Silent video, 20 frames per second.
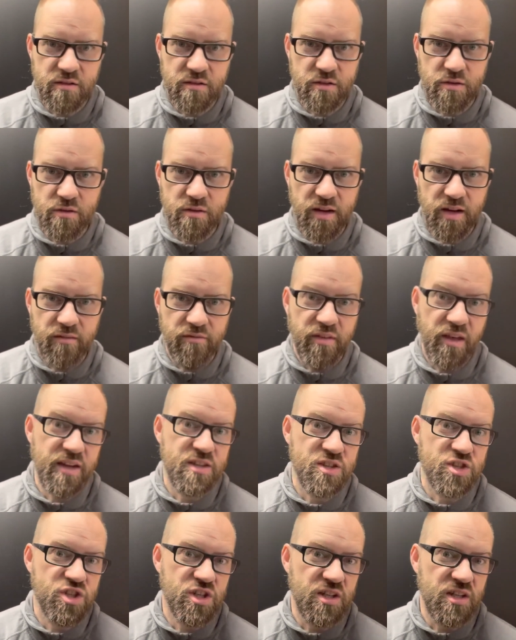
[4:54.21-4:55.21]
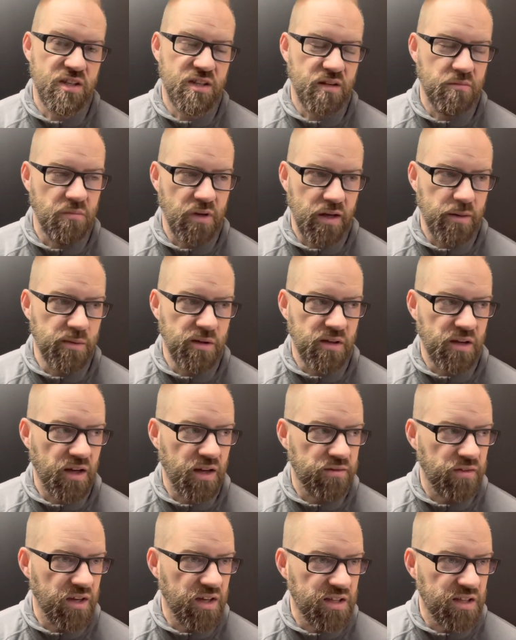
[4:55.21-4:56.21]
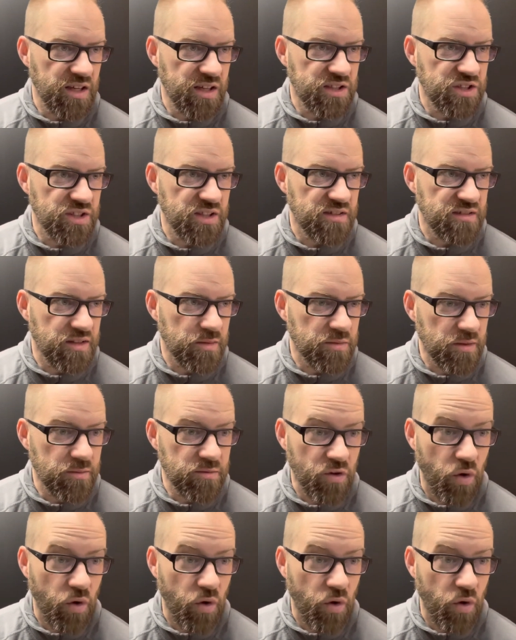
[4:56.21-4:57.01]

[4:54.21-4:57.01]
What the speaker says: who have that gene and maybe have ADHD symptoms,